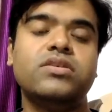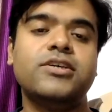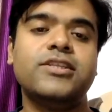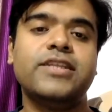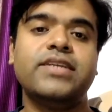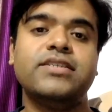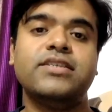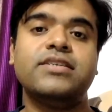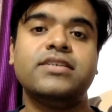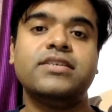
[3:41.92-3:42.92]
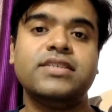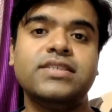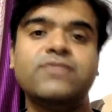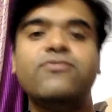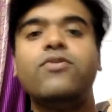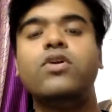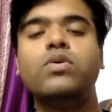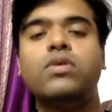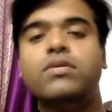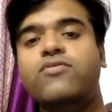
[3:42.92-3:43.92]
there is a
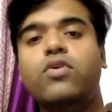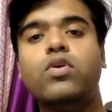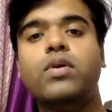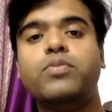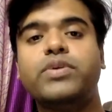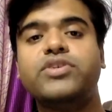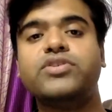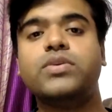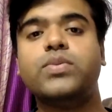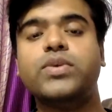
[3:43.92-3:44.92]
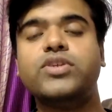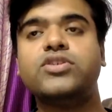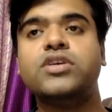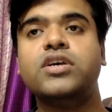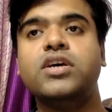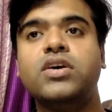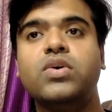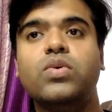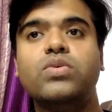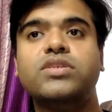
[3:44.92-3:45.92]
follow-up question which
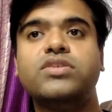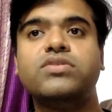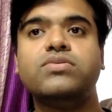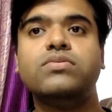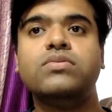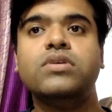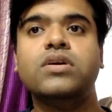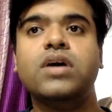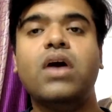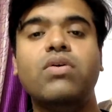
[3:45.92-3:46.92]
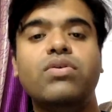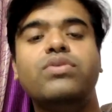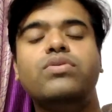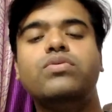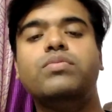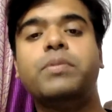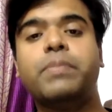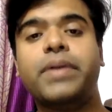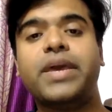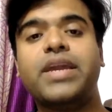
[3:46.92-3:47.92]
goes into how do you
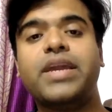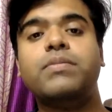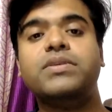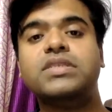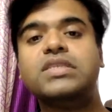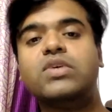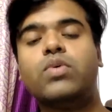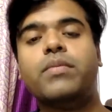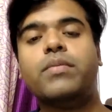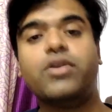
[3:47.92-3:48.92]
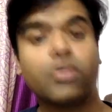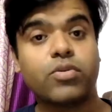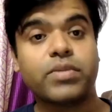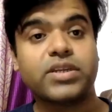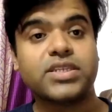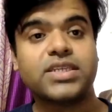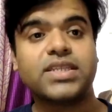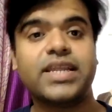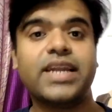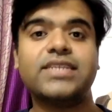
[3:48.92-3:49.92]
prepare a business requirement document,
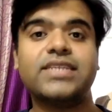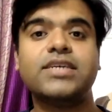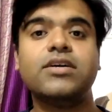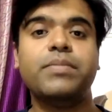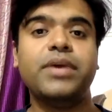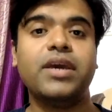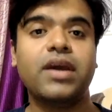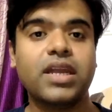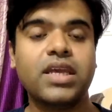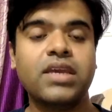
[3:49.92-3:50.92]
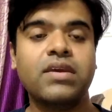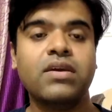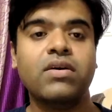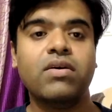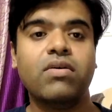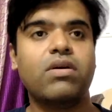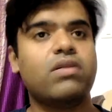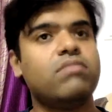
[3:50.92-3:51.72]
that is a BRD, or